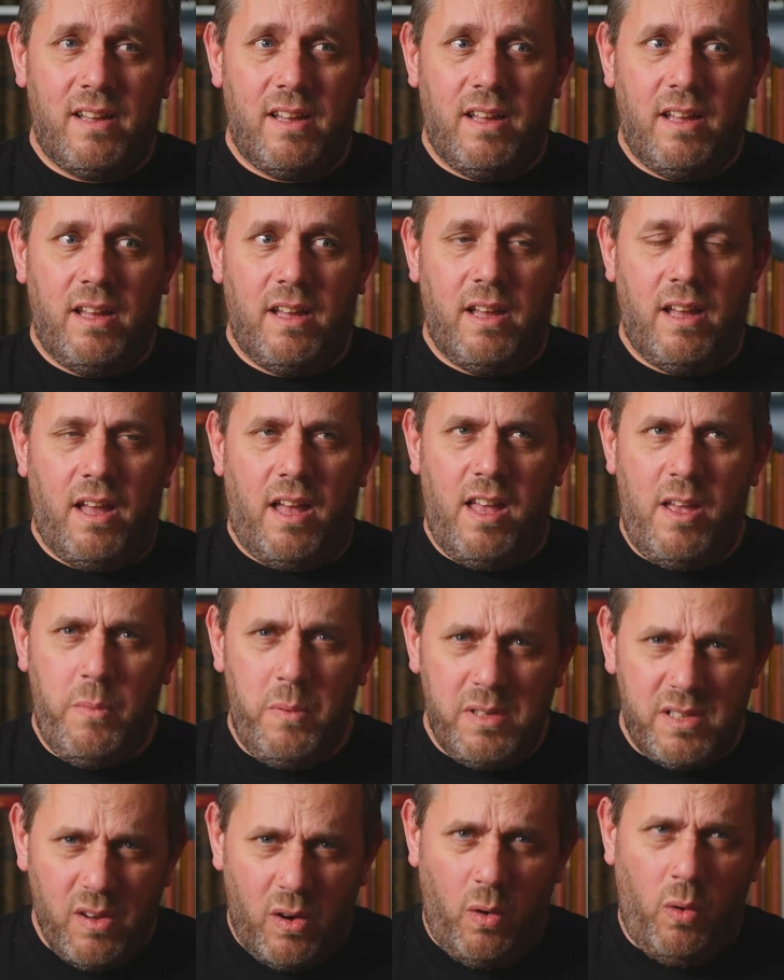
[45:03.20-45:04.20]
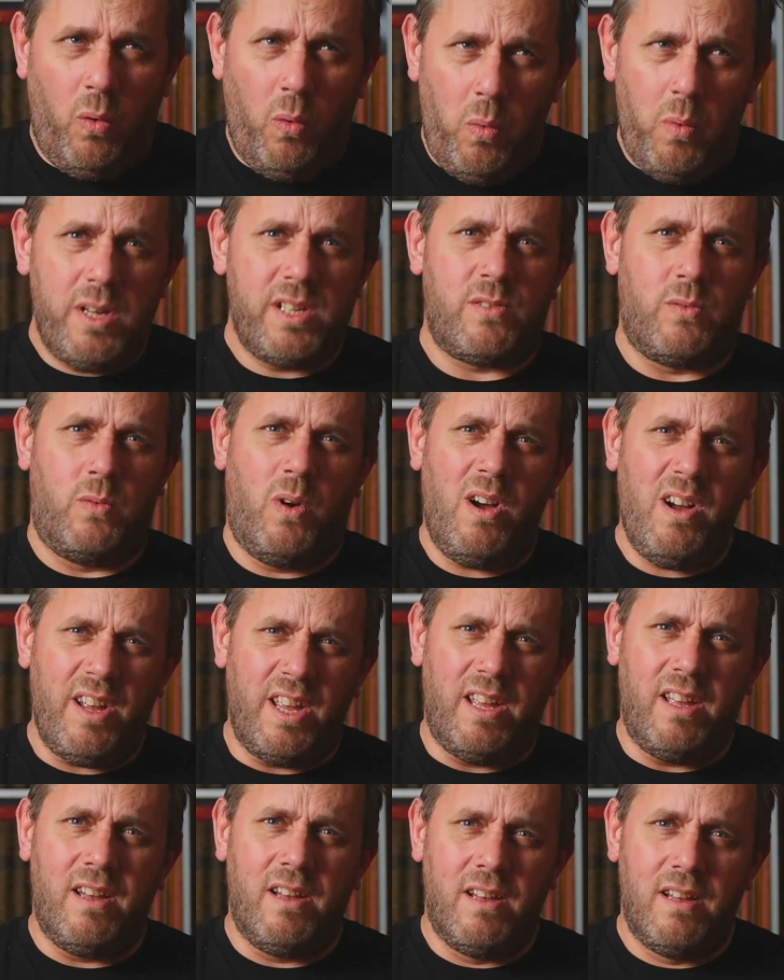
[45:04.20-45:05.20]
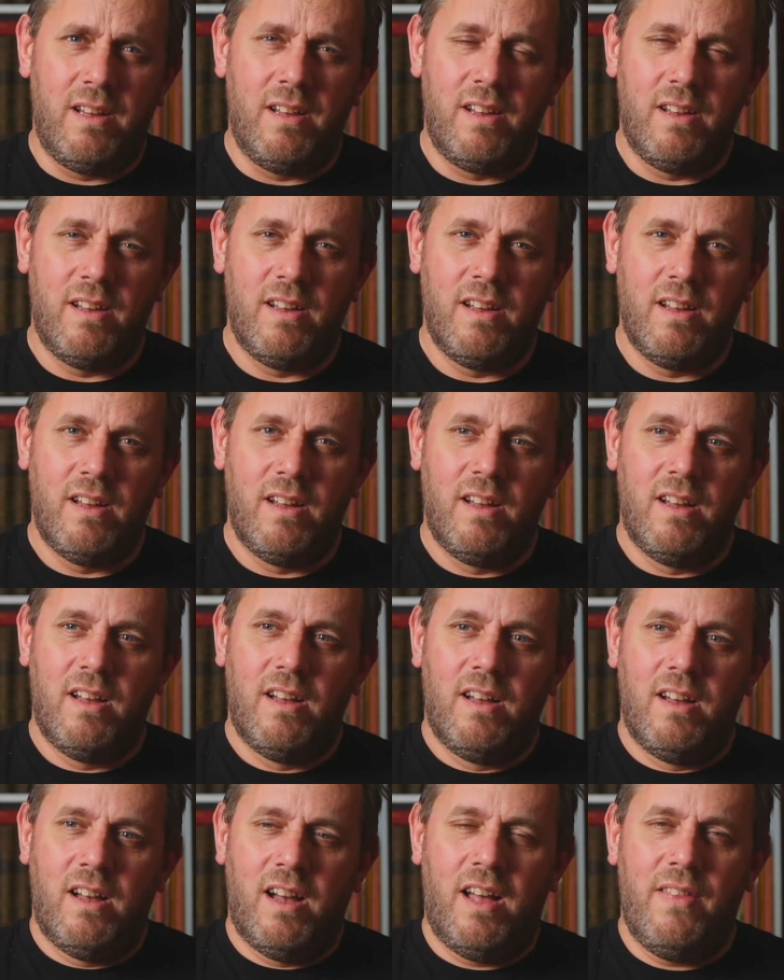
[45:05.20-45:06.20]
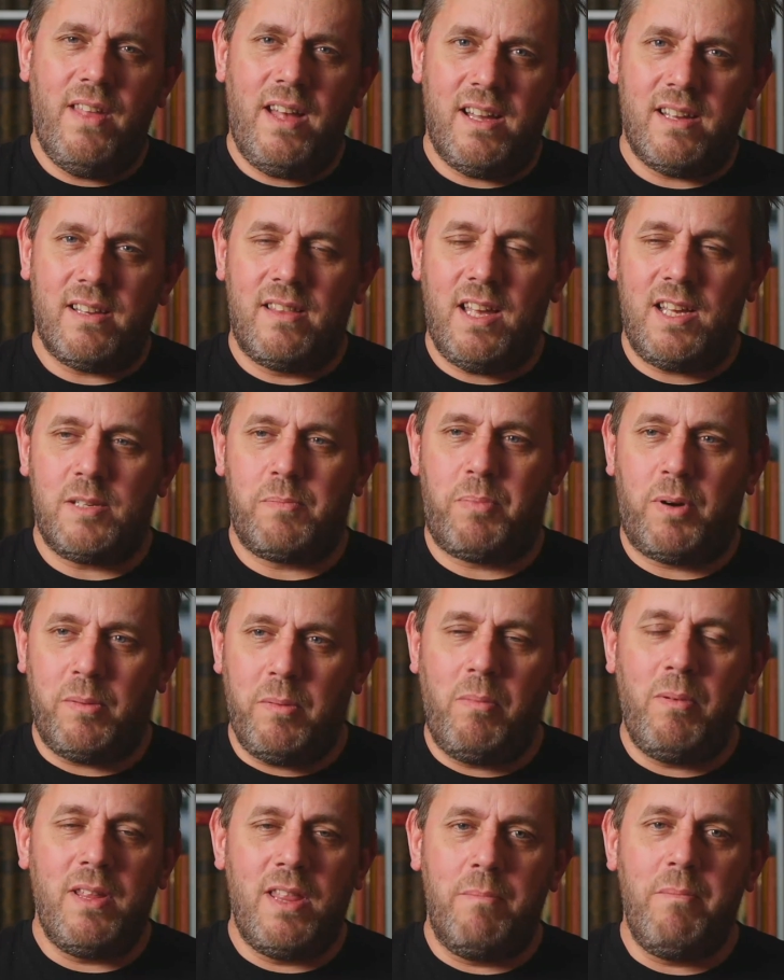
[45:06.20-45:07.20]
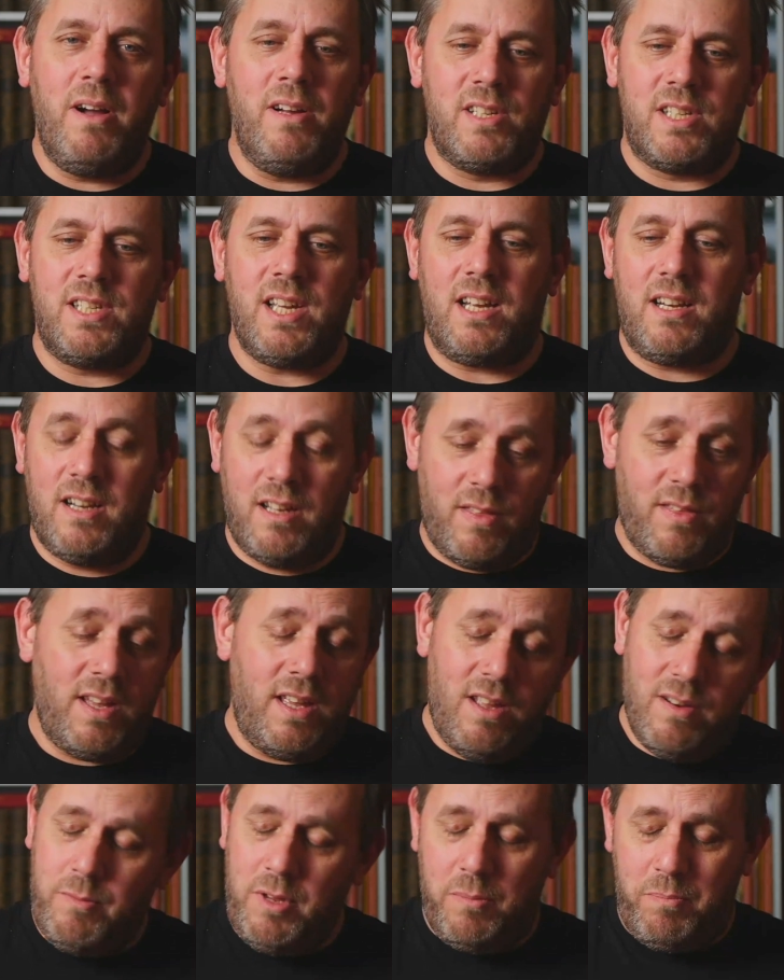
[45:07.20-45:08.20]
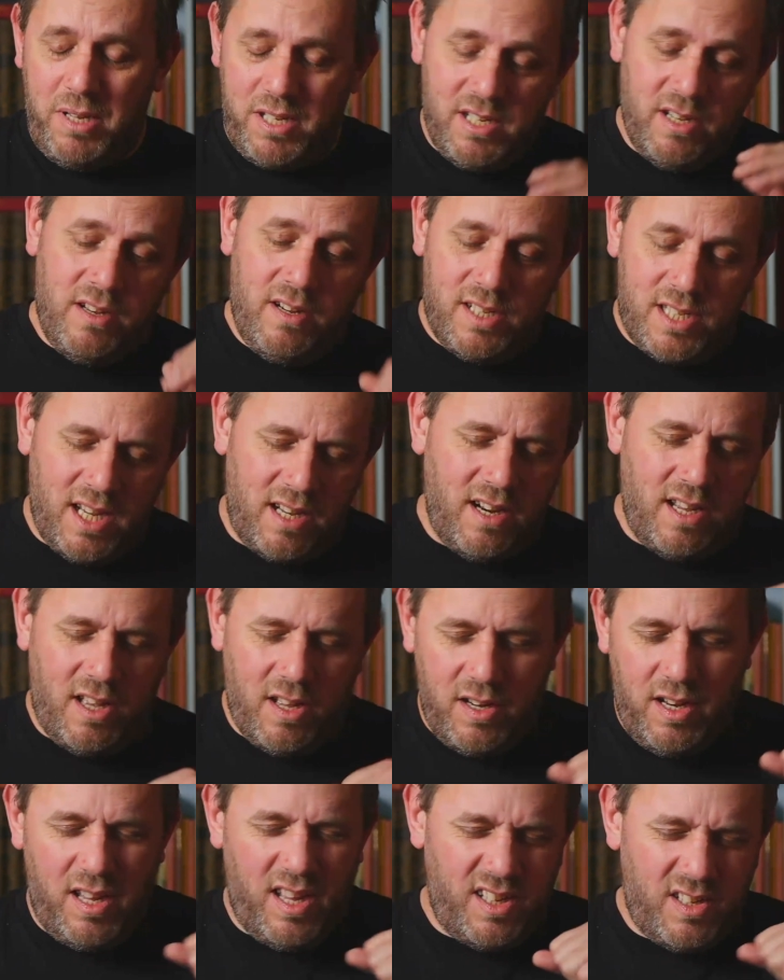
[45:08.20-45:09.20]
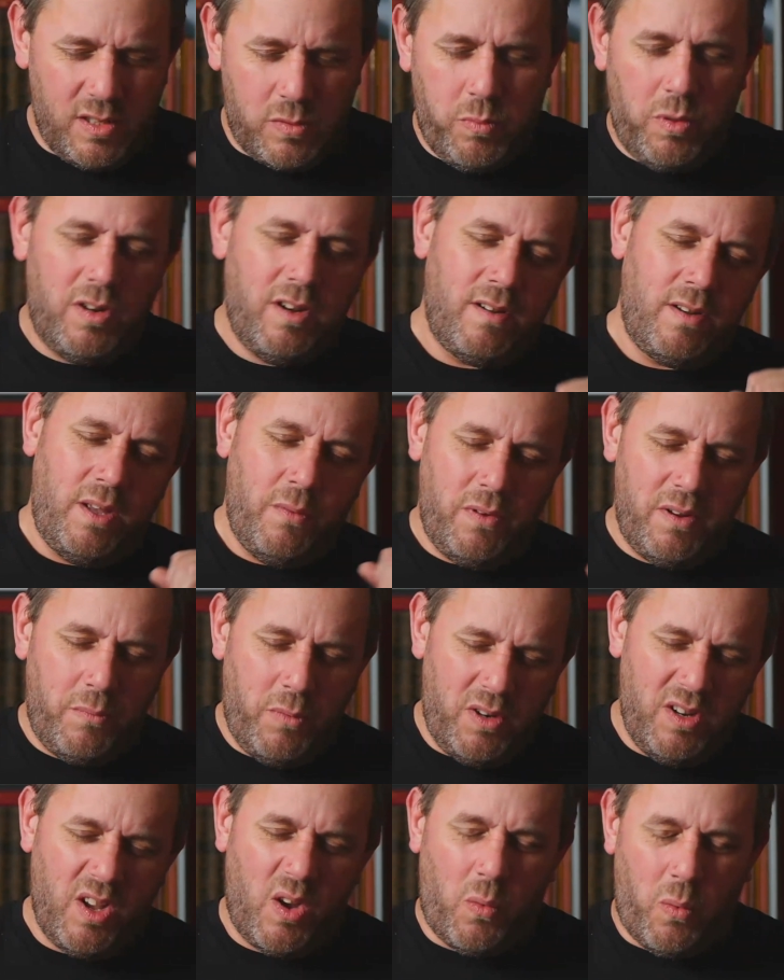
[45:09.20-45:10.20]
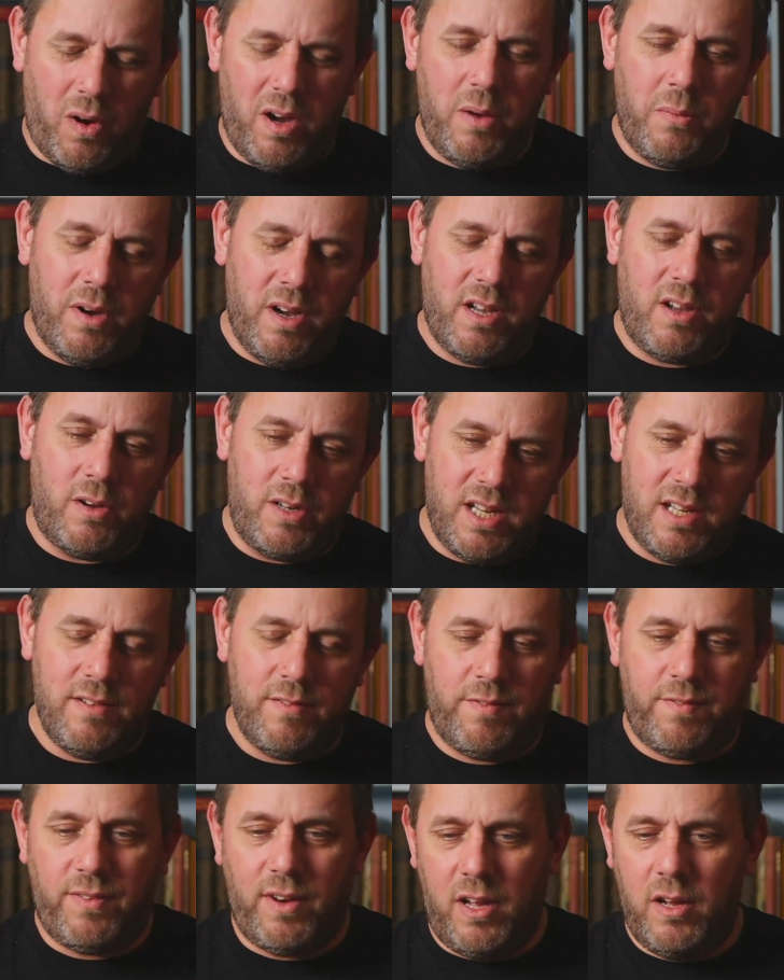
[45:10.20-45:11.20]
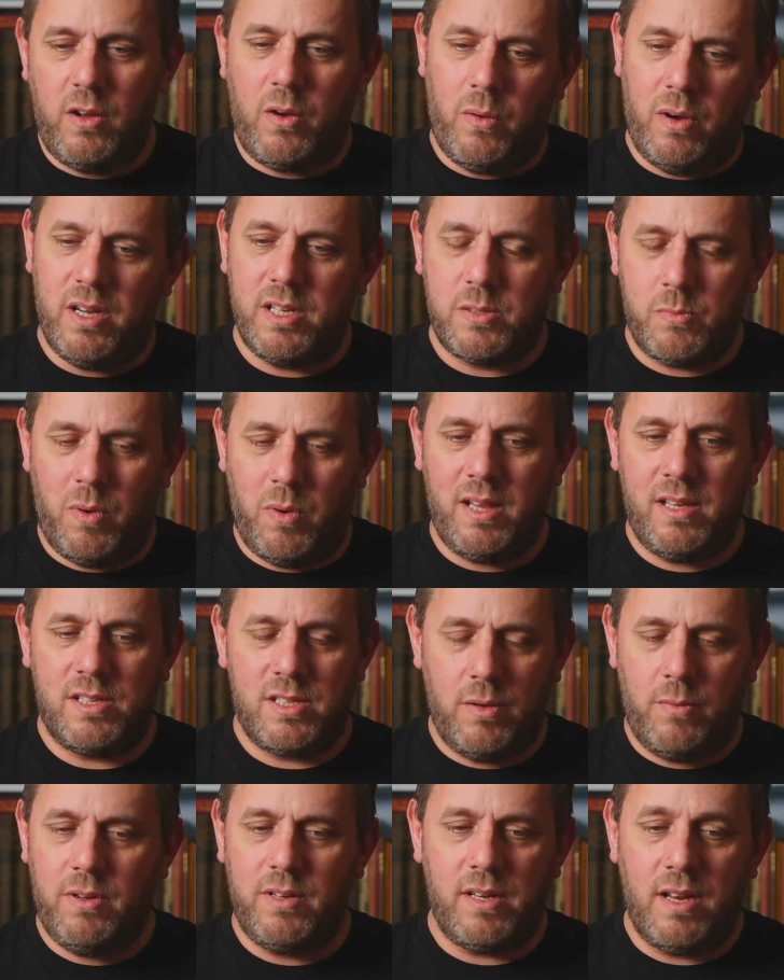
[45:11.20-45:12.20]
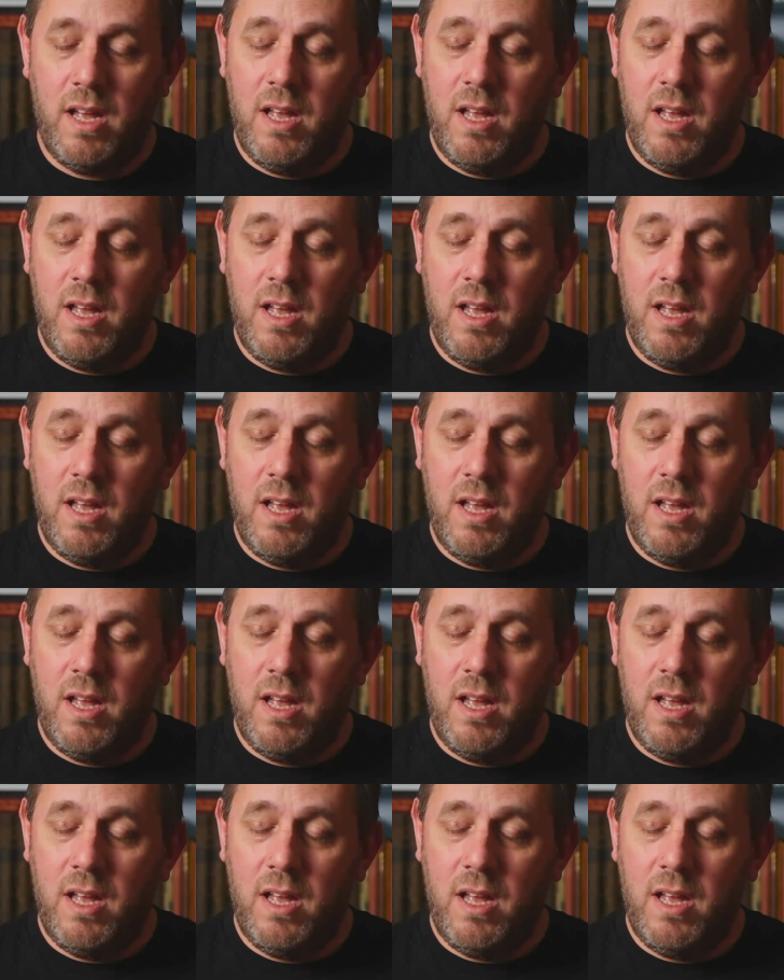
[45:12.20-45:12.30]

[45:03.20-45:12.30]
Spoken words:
he was always right. And that's probably the most sickening thing. You'd be doing a technique and it just wouldn't quite work, or it didn't flow quite as well as you wanted.